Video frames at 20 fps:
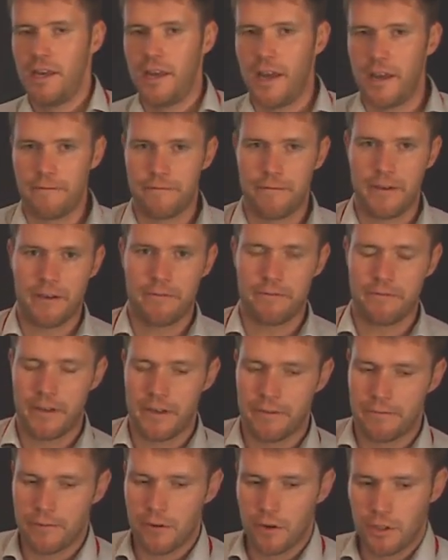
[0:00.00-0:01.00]

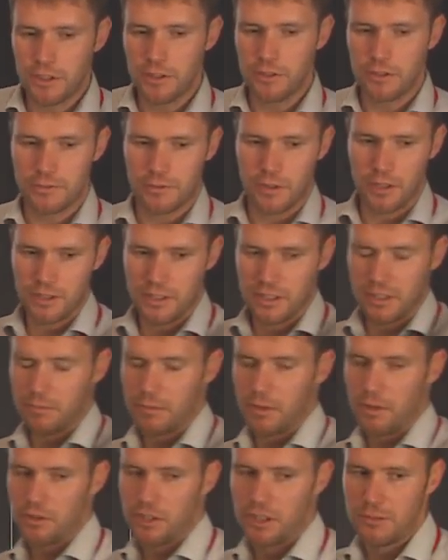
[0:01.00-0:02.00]
if Koch University
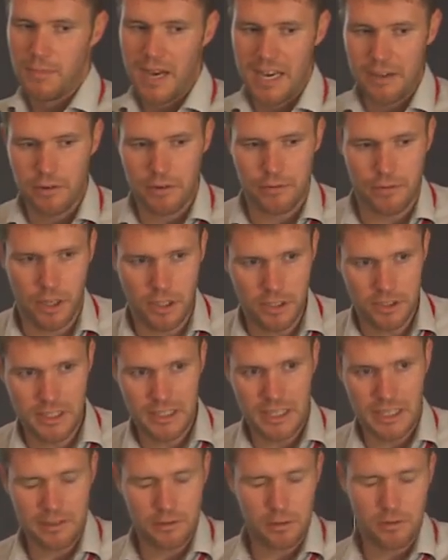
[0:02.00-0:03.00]
approaches my university
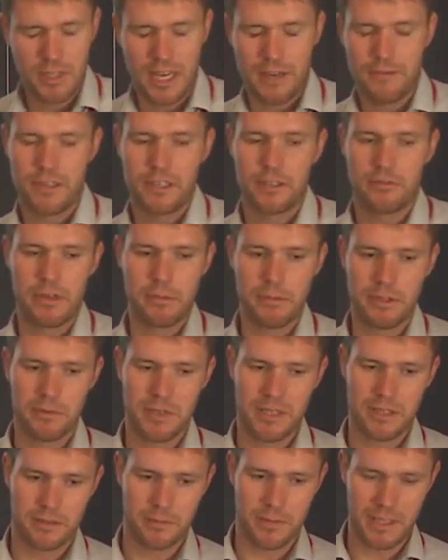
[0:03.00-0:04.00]
and I don't have an agreement
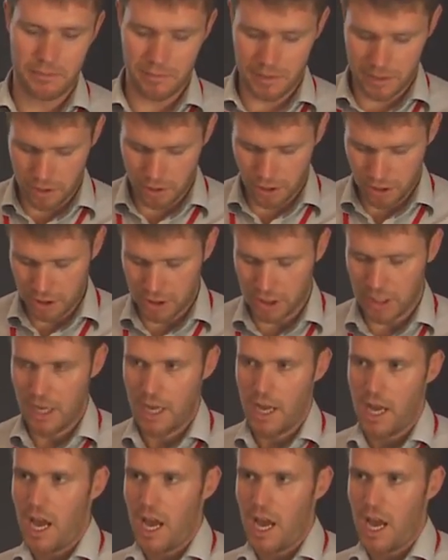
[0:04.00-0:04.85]
with Koch,